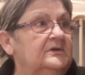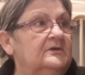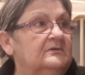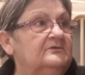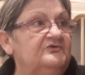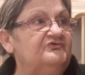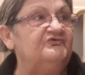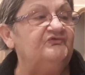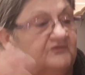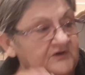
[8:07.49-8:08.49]
You know, they yeah.
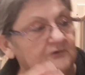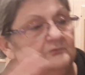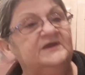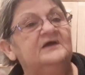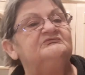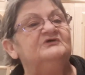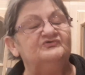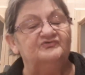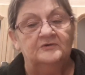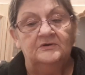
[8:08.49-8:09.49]
just said, "Here, we have
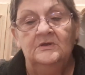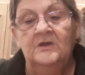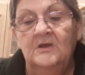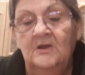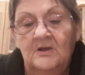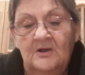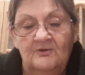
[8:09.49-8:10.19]
extra." Yeah.